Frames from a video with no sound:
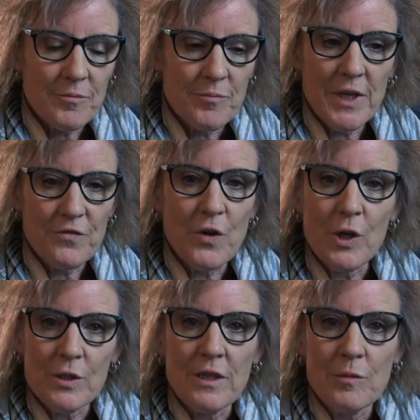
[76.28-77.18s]
by
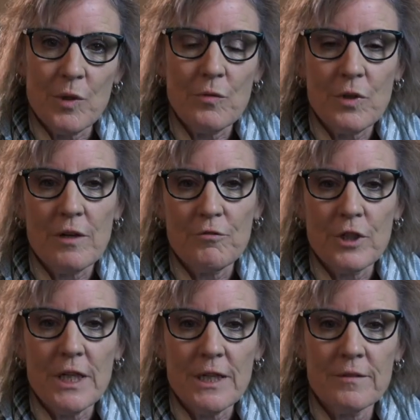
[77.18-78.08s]
far Celebrate
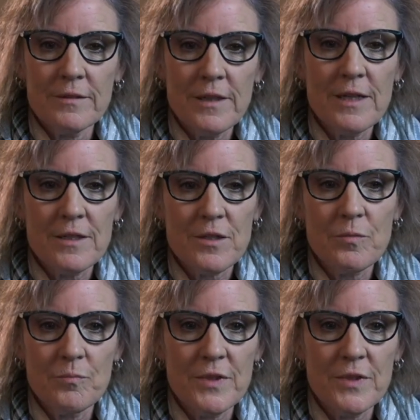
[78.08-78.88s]
Recovery has